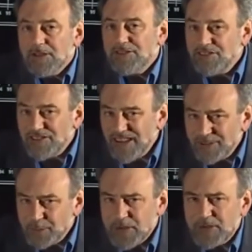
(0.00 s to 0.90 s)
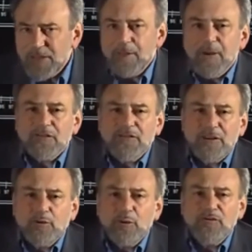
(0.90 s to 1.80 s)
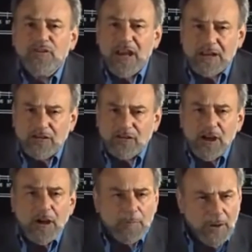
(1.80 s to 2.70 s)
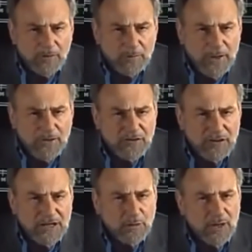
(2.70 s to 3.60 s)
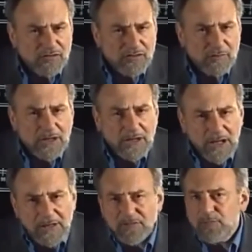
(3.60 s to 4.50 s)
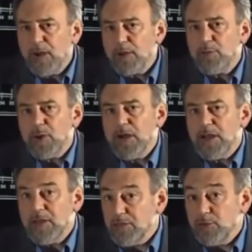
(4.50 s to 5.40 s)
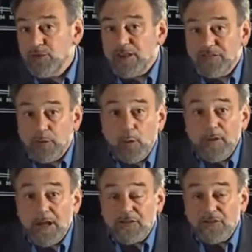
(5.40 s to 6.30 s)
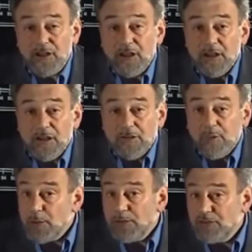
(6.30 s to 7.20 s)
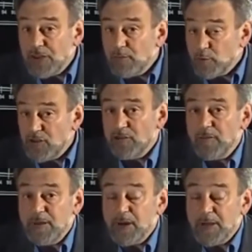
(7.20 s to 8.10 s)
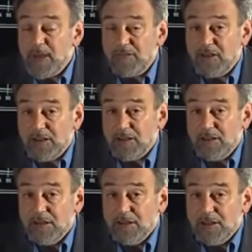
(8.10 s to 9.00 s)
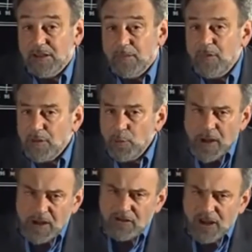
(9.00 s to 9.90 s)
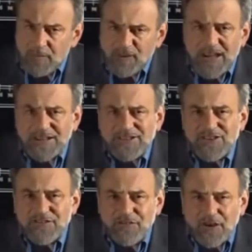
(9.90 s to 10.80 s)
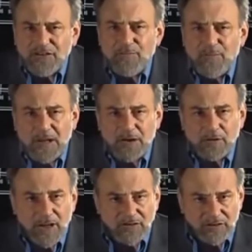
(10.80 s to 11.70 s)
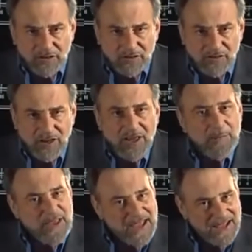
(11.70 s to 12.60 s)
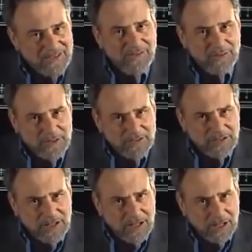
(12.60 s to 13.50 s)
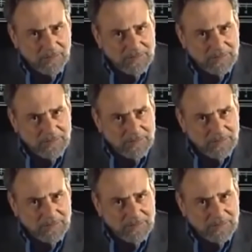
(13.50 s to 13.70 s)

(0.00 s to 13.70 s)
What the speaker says: To start with, nothing much seemed to have changed. Both brothers had led quite similar lives. Both were enthusiastic womanizers. Both seemed reasonably pragmatic. But the way James handled his first big crisis began to create alarm.